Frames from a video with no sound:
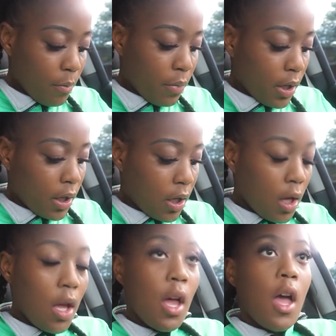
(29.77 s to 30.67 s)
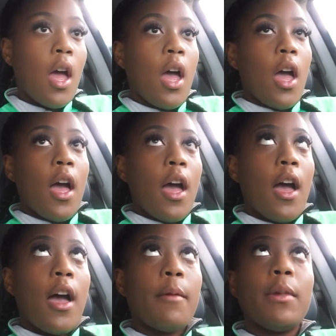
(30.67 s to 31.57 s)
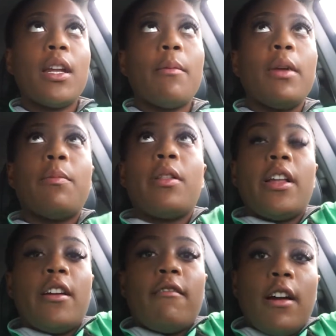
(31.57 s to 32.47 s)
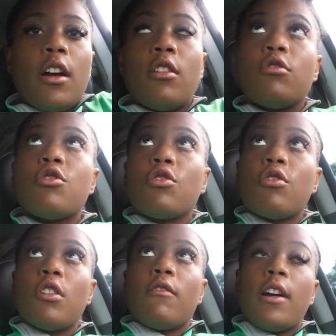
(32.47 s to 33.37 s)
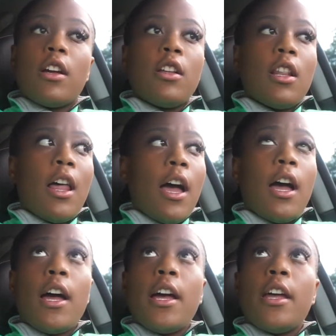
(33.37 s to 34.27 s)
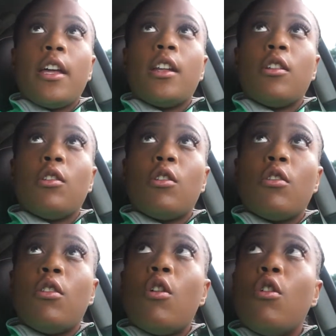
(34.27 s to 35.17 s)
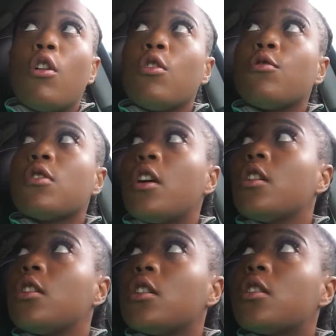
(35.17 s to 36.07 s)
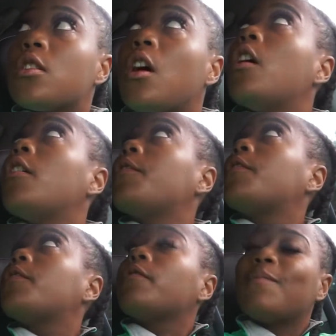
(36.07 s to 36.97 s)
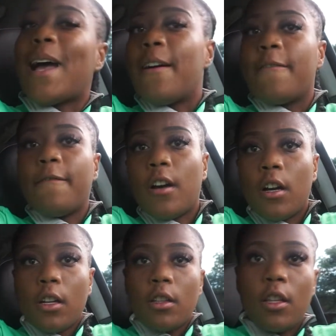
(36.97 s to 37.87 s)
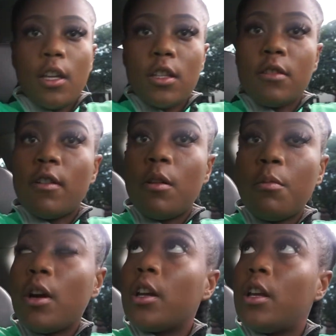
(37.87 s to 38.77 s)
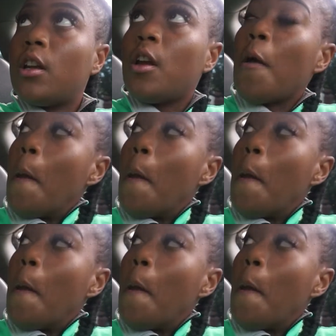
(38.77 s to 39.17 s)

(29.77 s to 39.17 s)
but I mean, I may play around, joke around a lot, and you know, all those other good stuff, have fun, dance around, party.